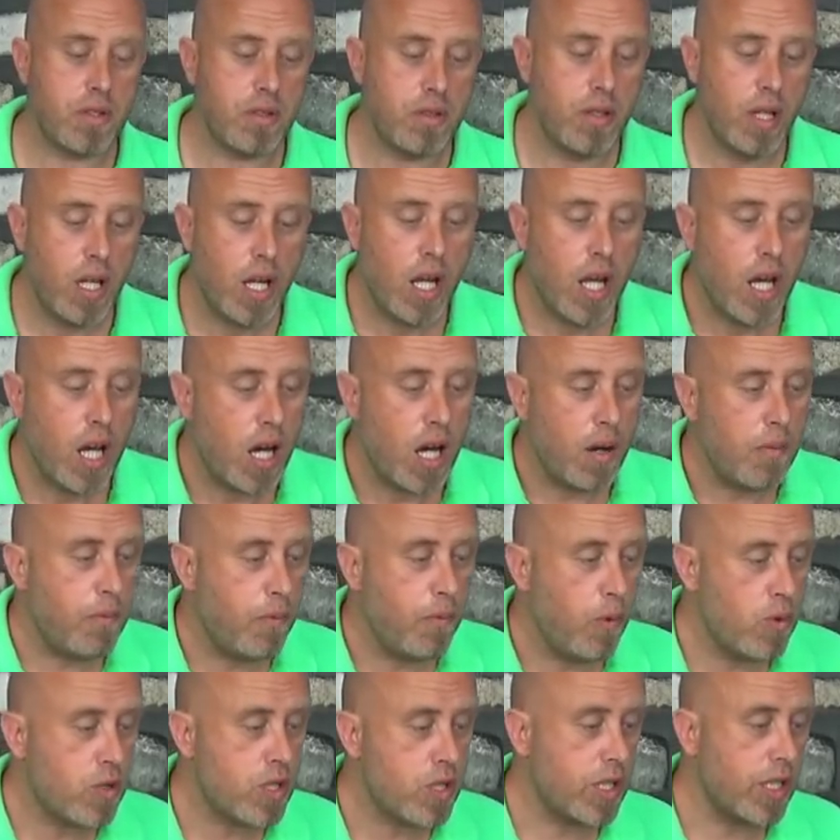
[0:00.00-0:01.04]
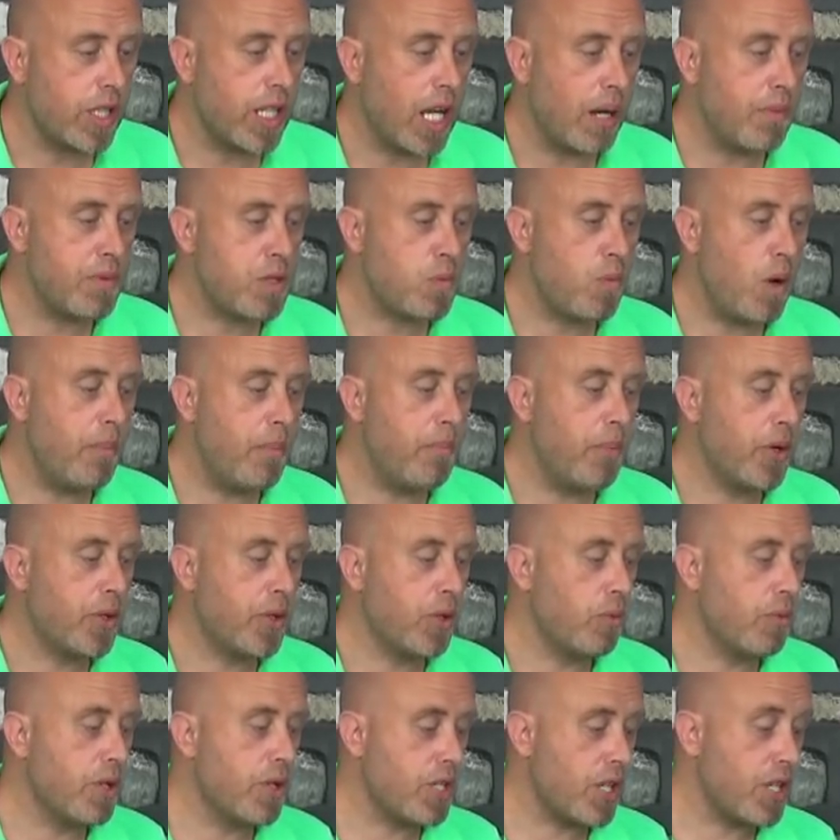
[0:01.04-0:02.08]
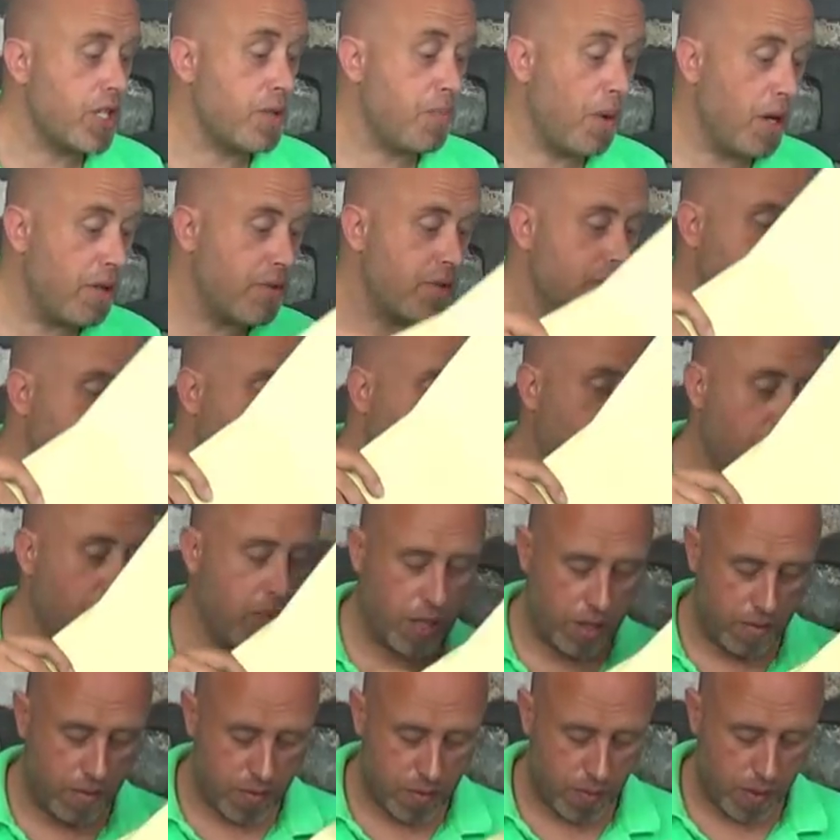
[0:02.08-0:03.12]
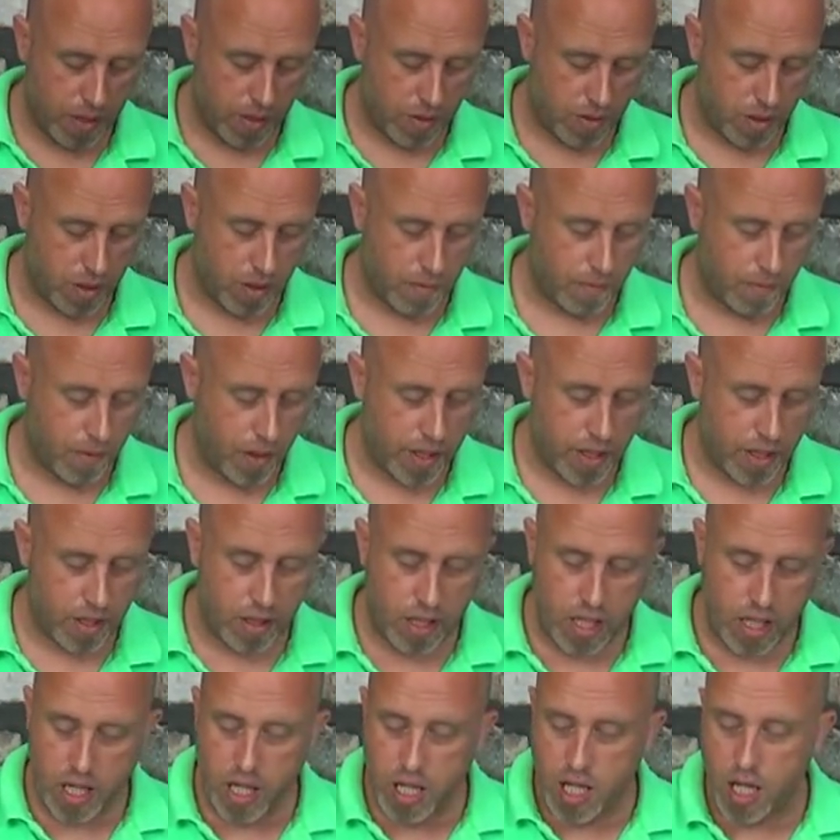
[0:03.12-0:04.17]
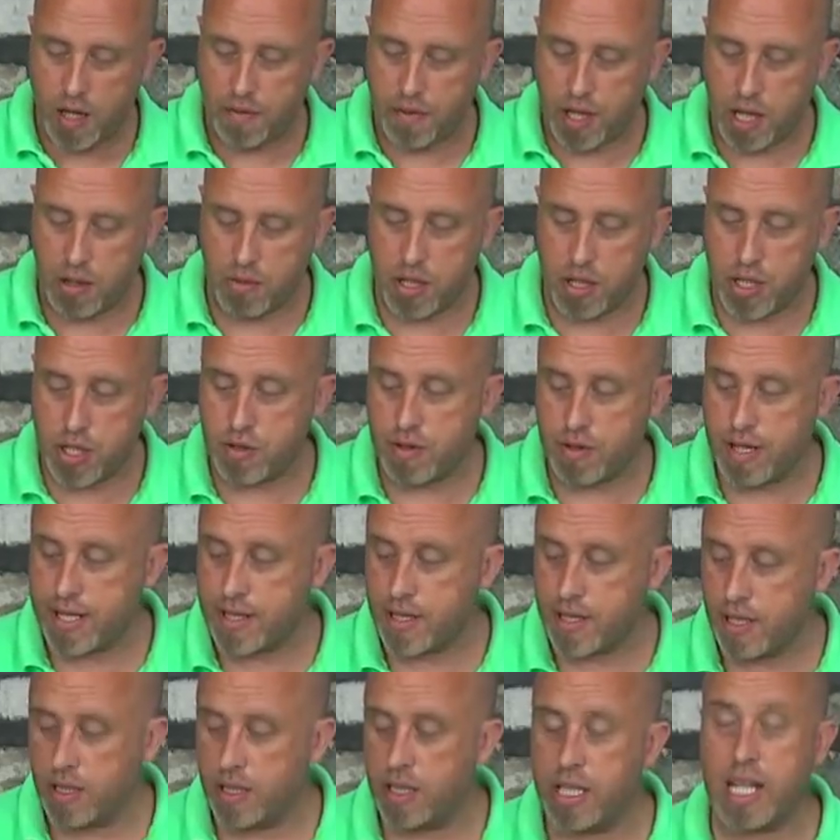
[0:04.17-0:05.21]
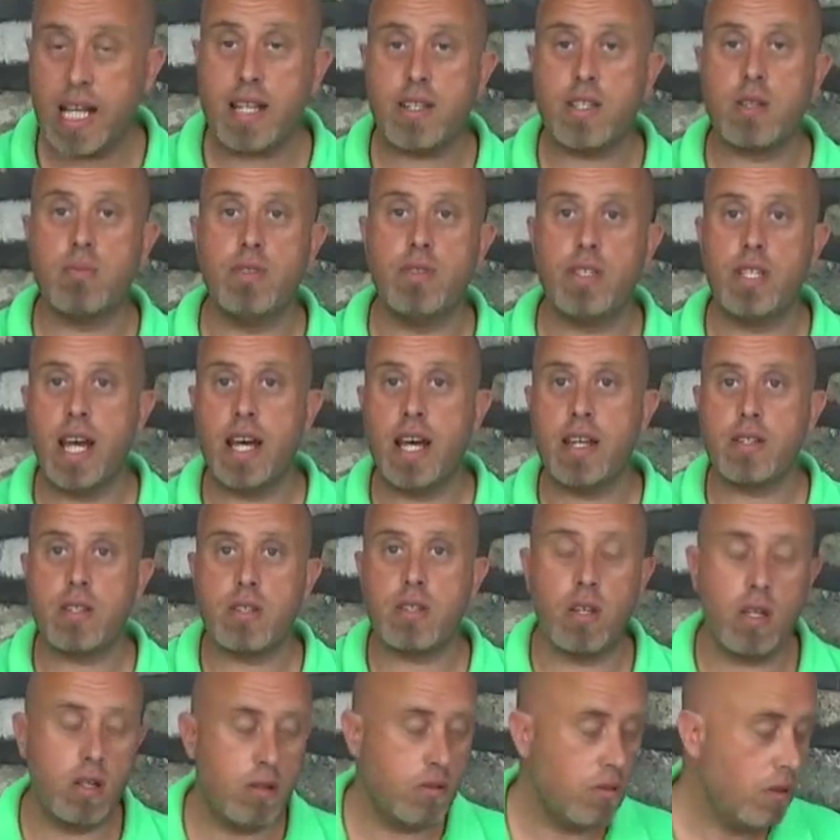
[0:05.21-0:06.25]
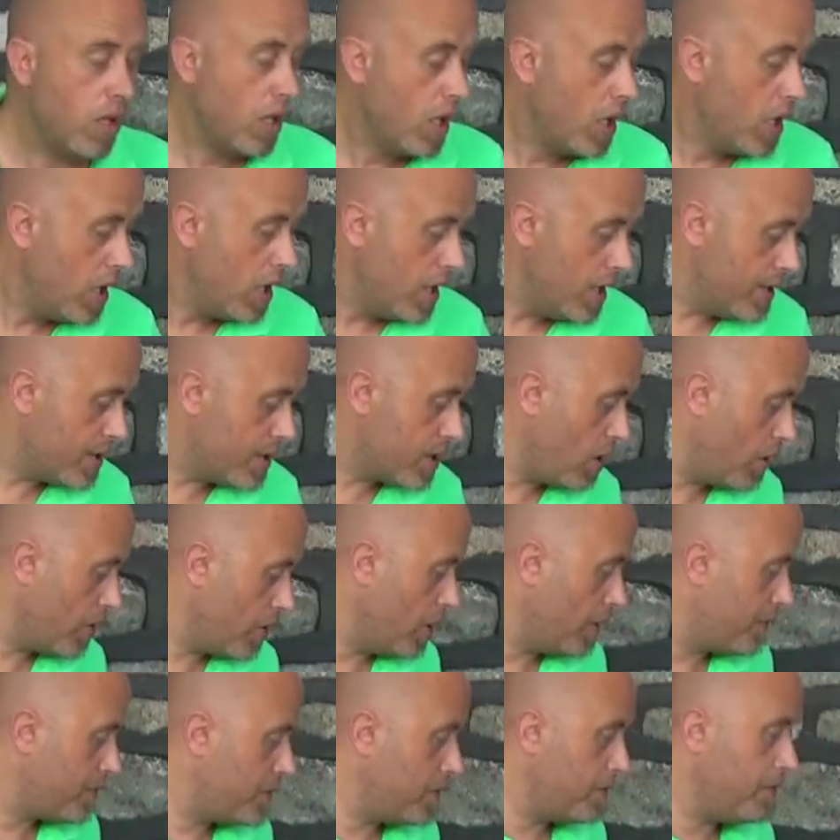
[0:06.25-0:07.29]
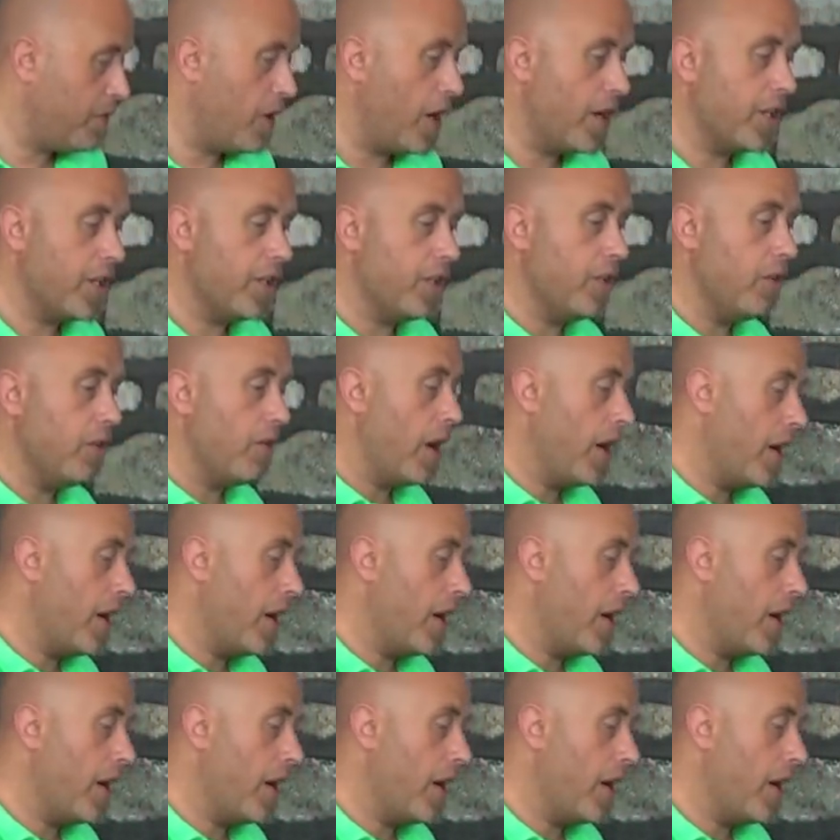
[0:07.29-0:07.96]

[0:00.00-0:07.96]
And unfortunately, that was one model which I spoke to someone when it was going to find if they were interested. And the answer was yes, so it's gone off to find a new